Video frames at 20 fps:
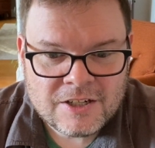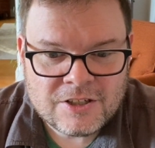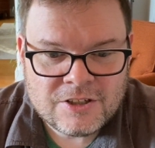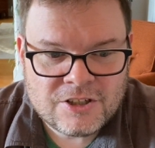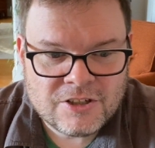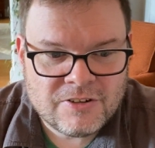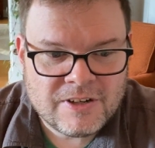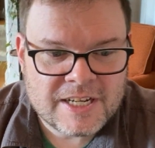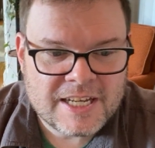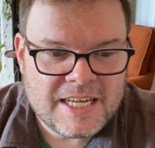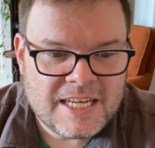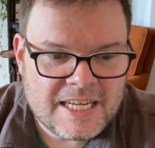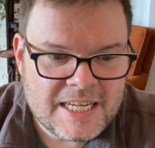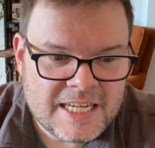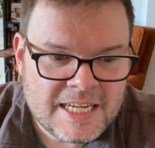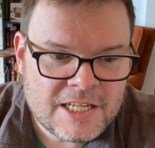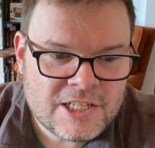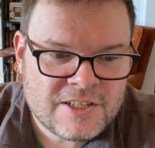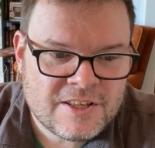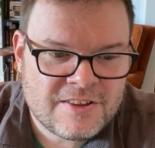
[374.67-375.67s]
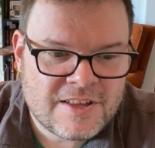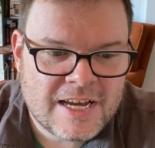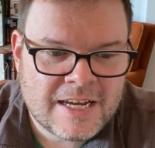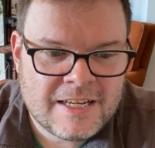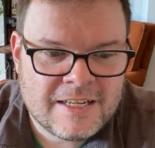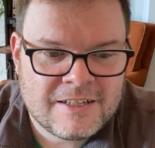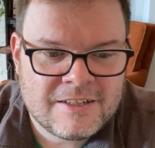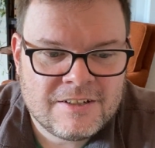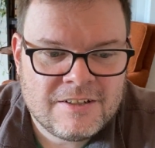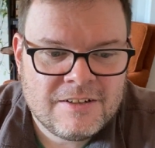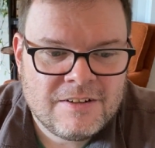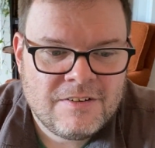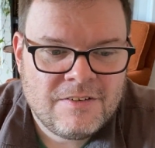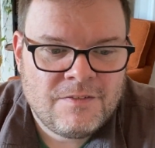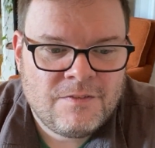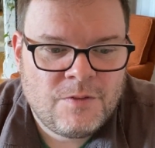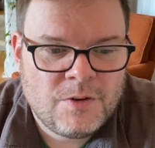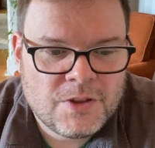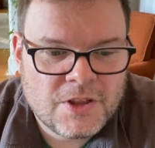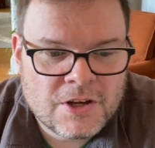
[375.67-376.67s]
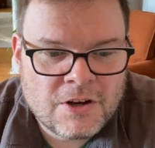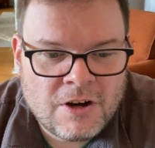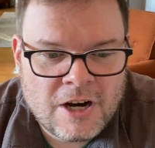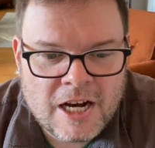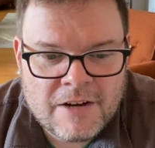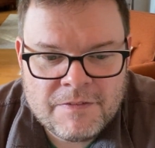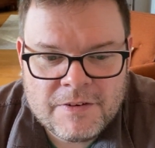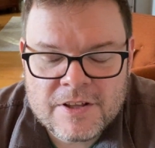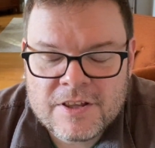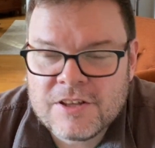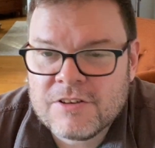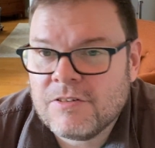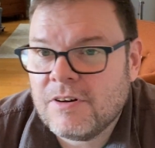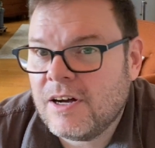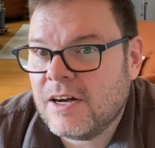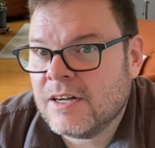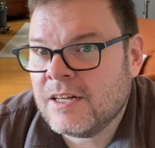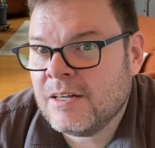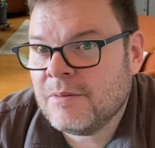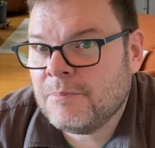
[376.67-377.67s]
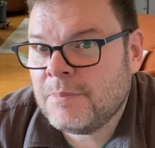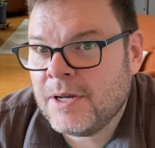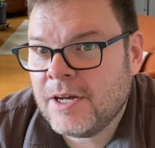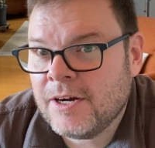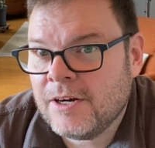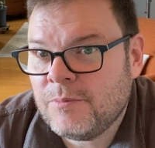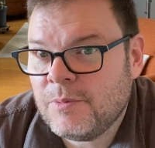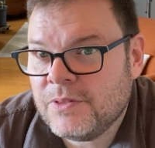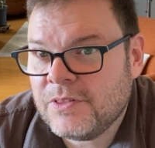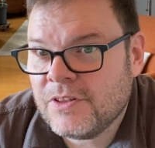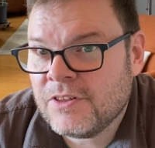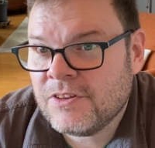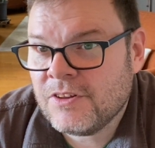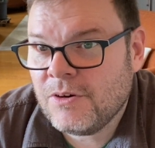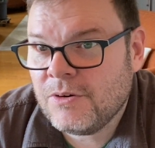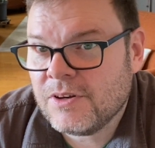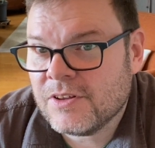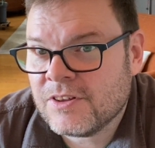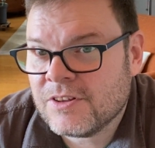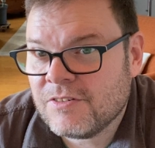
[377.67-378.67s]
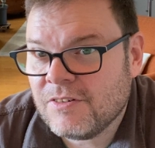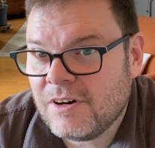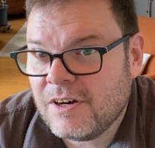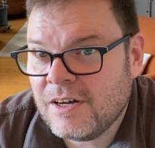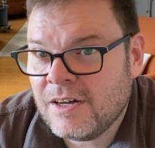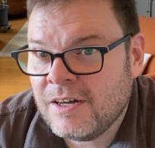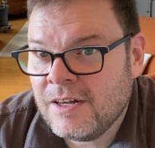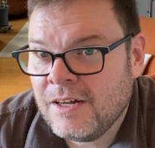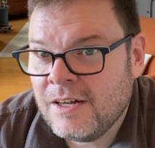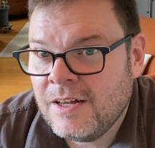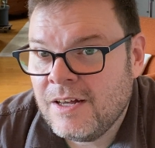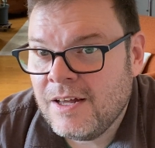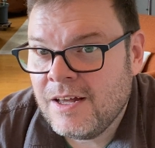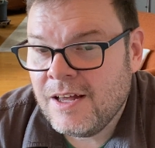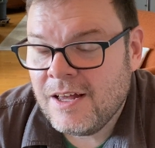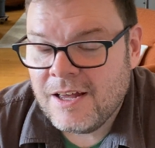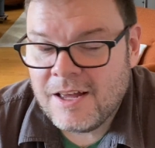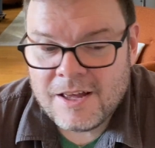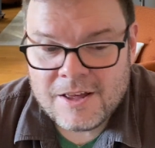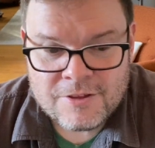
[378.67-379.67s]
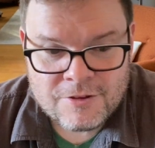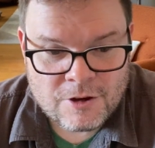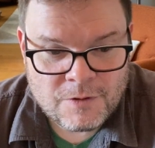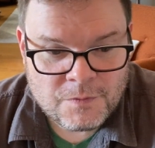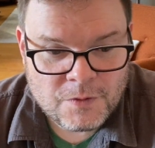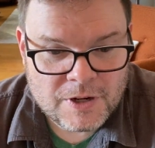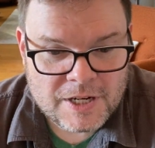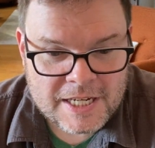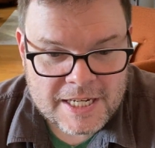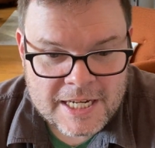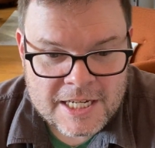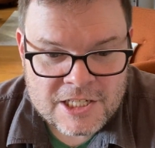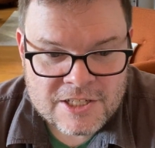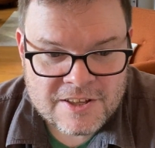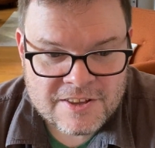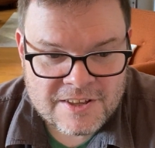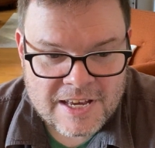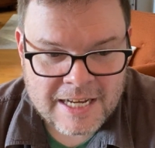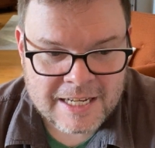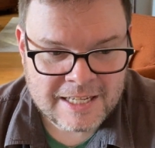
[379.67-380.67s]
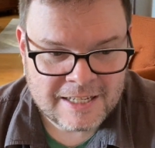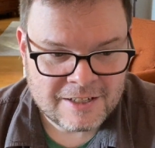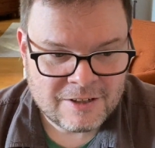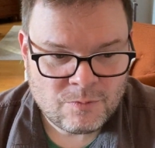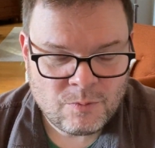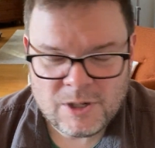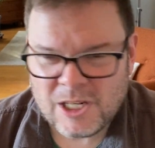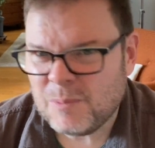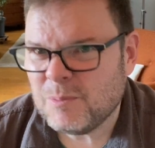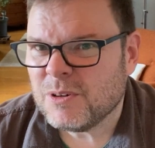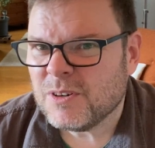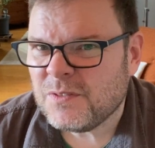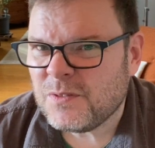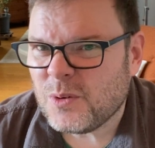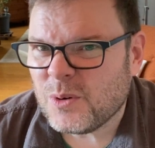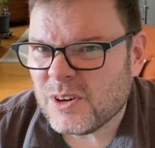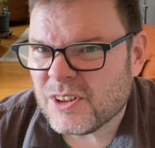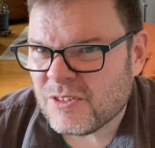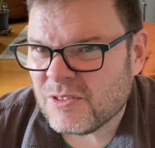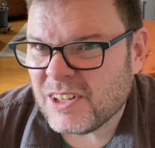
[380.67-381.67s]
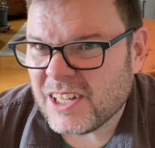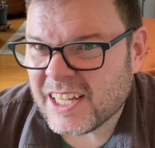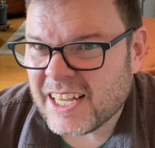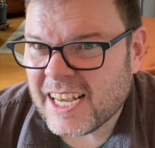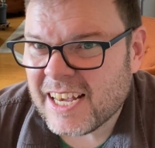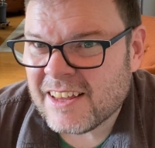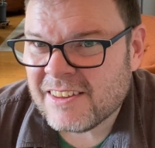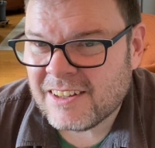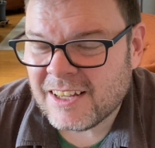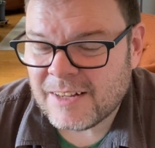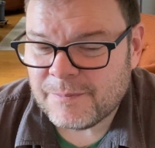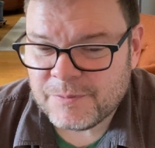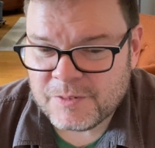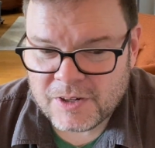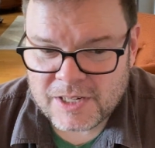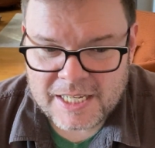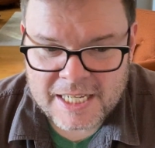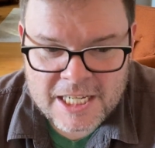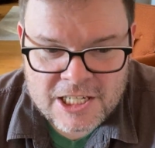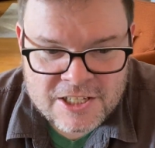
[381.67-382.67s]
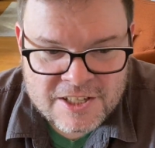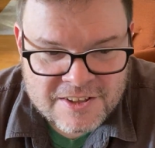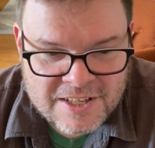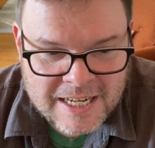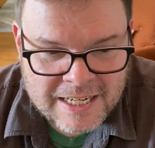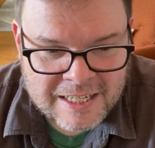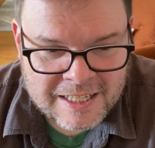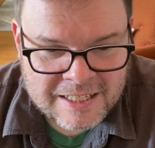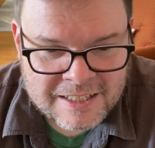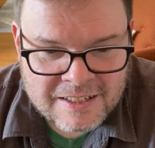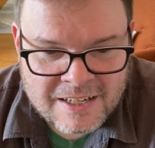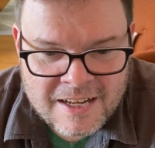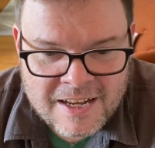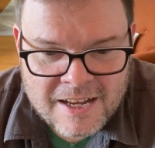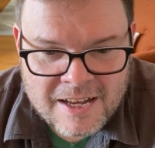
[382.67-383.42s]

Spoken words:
during each second for the coffee straw compared with the soda straw? So for each second, what number 4 is really asking, for each second,